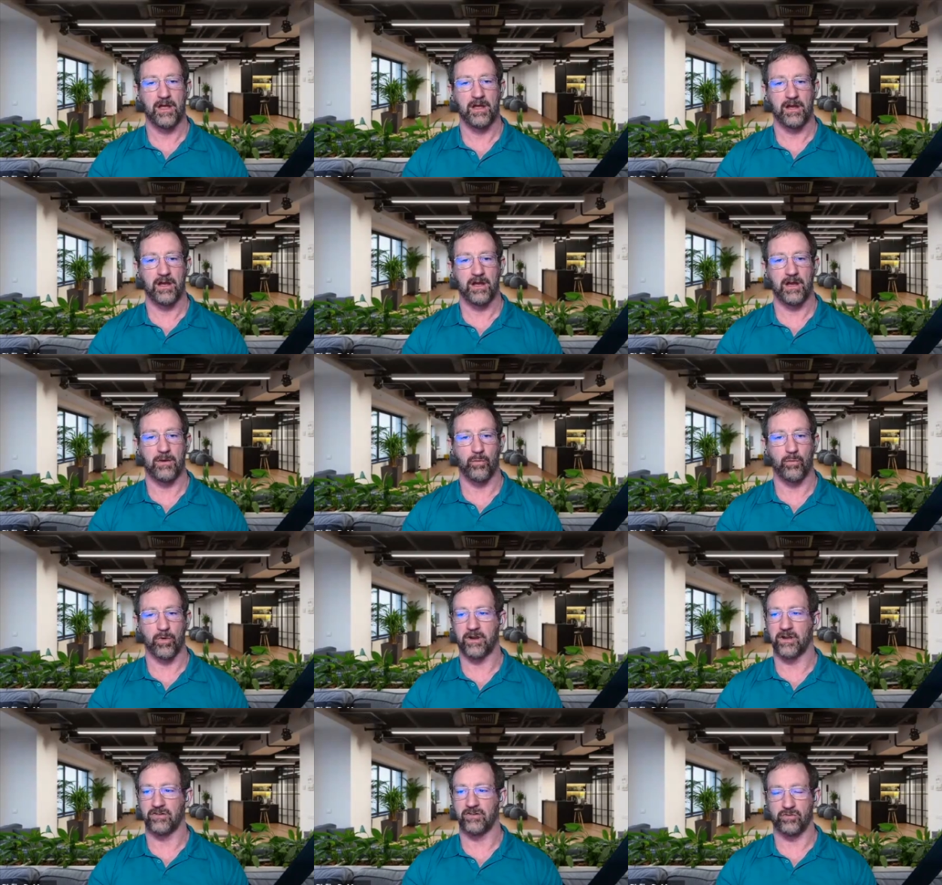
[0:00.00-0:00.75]
I'm
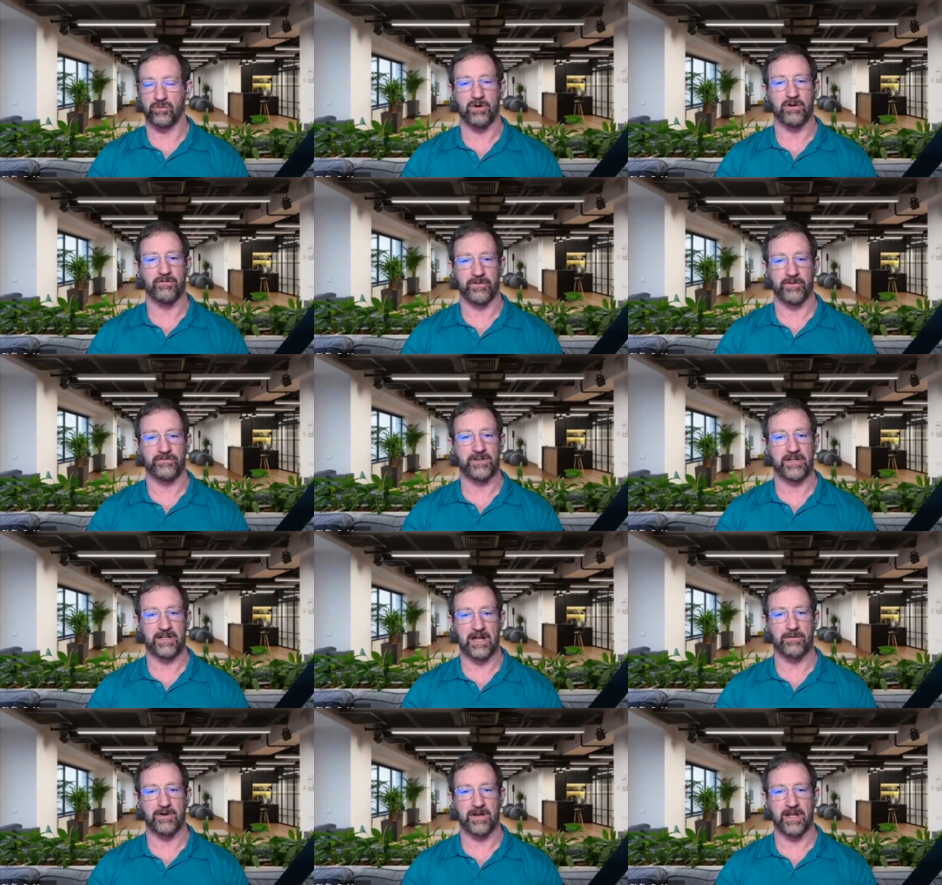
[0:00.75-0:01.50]
working 12
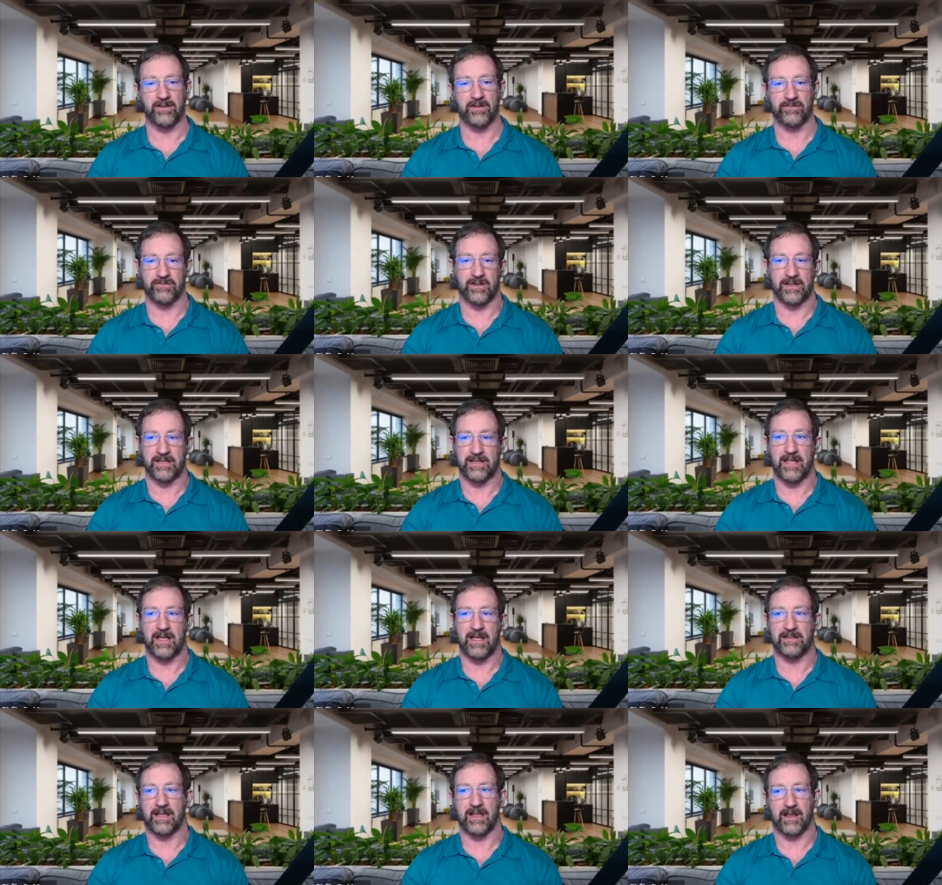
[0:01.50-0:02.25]
15-hour days, and like,
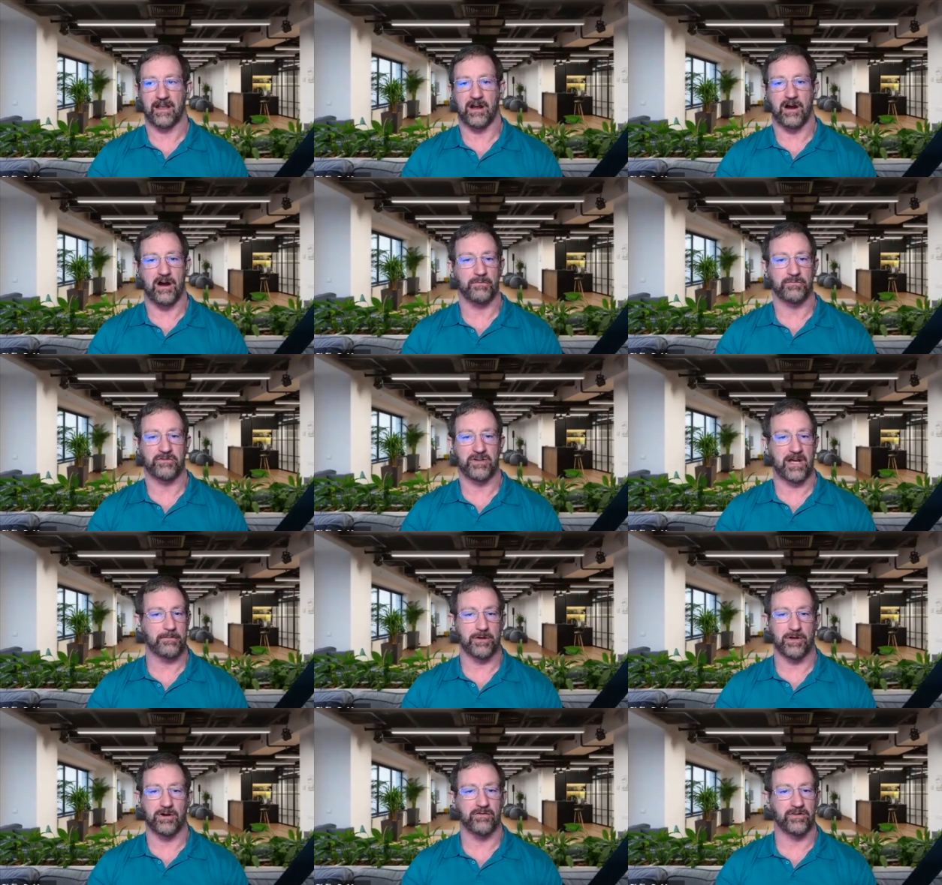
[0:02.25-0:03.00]
yeah, they get comp time
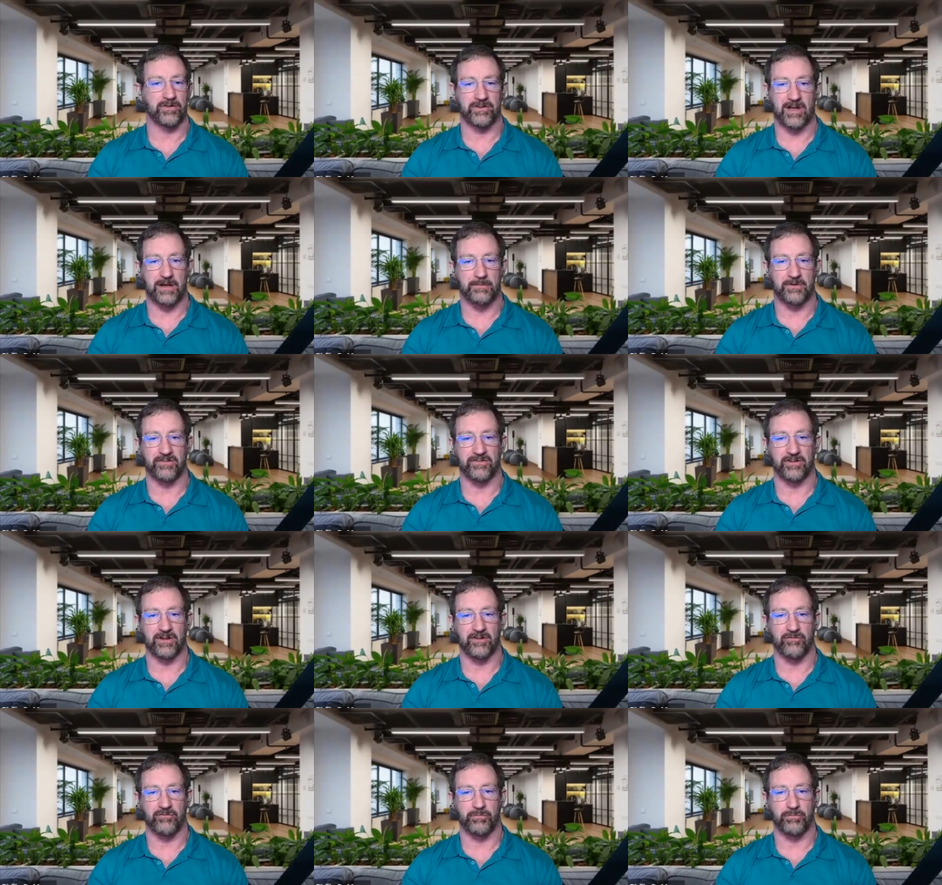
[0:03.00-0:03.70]
and overtime and stuff,